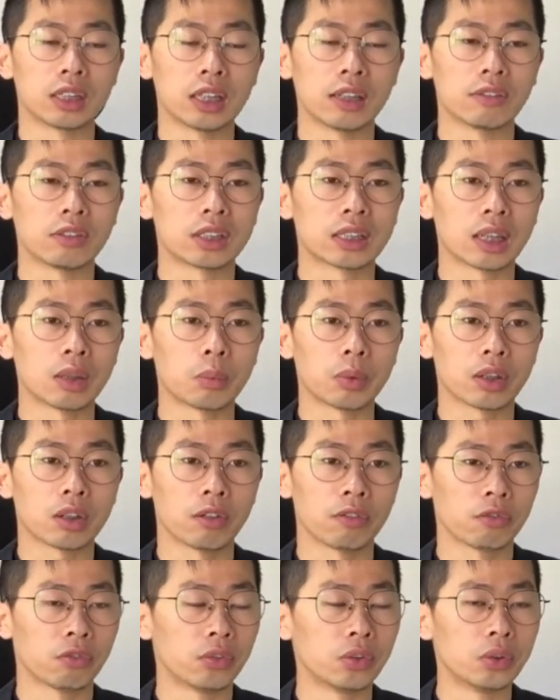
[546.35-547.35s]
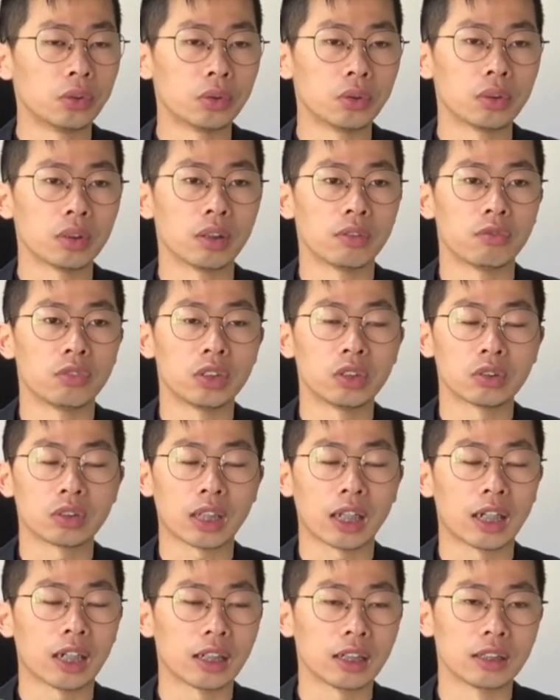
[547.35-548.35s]
if someone got flu, they feel
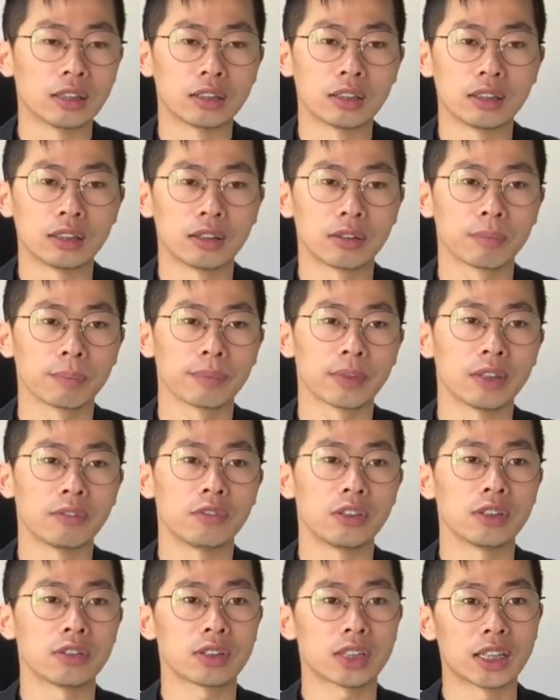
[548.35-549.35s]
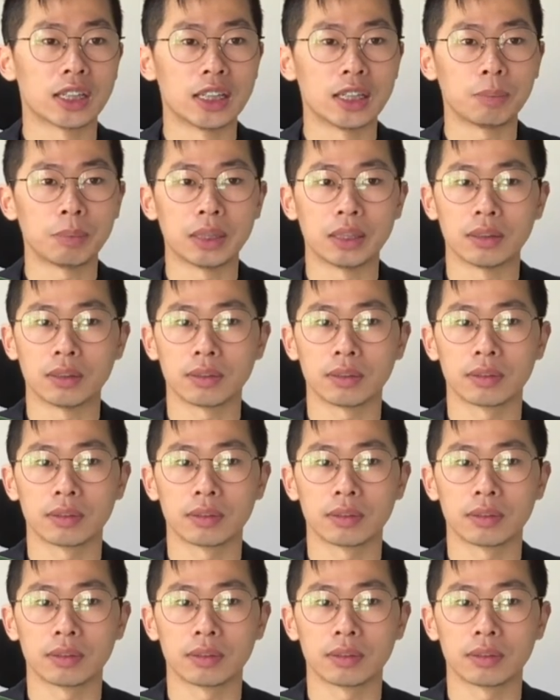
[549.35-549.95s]
tired, they feel sleepy,